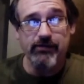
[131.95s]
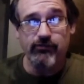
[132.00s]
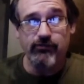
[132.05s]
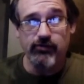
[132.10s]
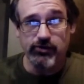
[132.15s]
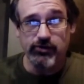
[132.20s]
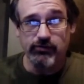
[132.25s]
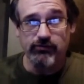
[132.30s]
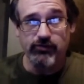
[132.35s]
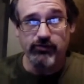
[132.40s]

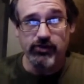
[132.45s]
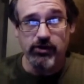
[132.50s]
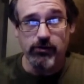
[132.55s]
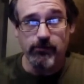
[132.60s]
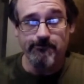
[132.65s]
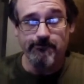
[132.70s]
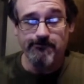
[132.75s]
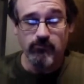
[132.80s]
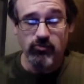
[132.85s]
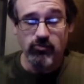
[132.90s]
Funnelvio.
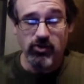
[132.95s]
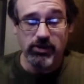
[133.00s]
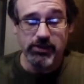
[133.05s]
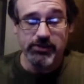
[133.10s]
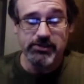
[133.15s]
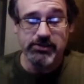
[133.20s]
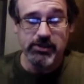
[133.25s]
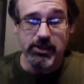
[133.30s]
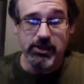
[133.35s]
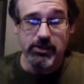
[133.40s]
Let's
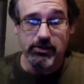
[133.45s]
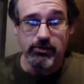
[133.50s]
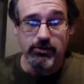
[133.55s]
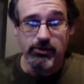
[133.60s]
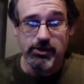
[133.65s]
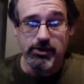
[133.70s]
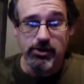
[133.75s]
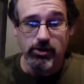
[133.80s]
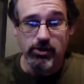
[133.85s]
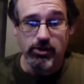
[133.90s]
take a look
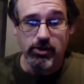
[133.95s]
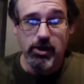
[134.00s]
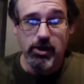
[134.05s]
here.